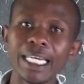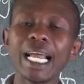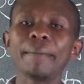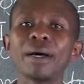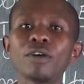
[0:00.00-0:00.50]

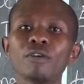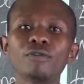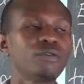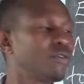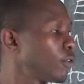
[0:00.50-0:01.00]
the number
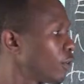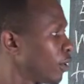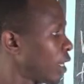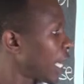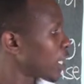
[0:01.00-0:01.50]
of
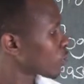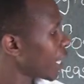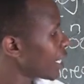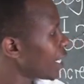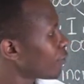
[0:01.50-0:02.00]
uh,
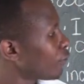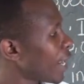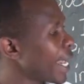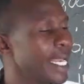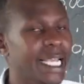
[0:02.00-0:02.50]
to
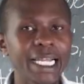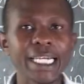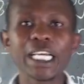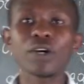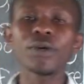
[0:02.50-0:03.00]
identify
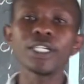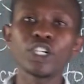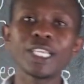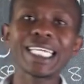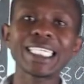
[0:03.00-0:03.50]
the
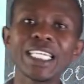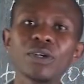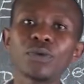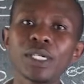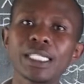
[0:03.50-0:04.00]
ratio that
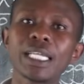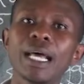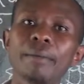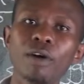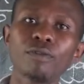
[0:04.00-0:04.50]
increased
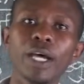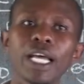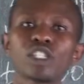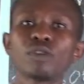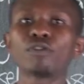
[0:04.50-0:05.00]
the number
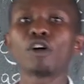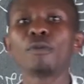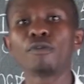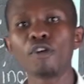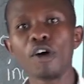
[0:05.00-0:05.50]
of x
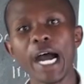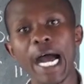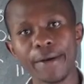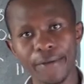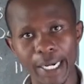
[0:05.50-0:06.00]
from
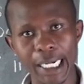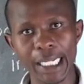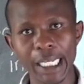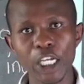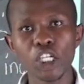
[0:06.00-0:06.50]

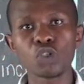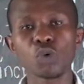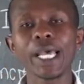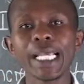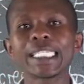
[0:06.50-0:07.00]

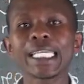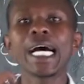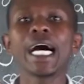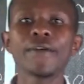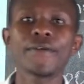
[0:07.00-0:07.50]
400 to
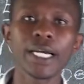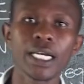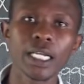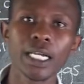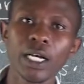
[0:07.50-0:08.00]

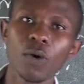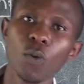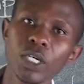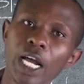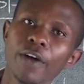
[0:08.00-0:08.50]
800
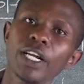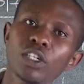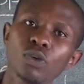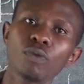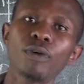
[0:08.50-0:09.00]
we shall
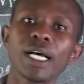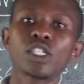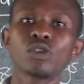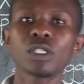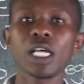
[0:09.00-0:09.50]
need to
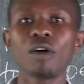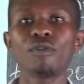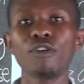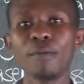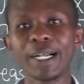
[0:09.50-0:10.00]
first use
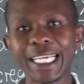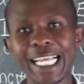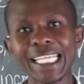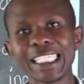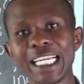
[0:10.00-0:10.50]
our
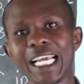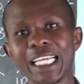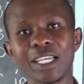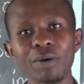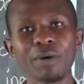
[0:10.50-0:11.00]
formula just
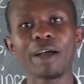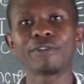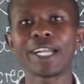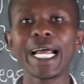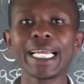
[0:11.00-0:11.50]
like the way we
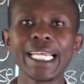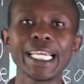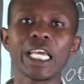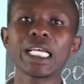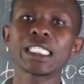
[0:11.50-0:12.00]
have done
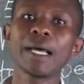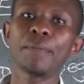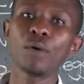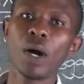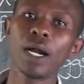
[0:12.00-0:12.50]
in
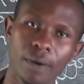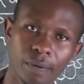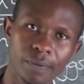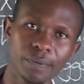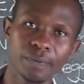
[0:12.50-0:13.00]
example
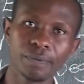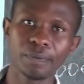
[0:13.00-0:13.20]
1.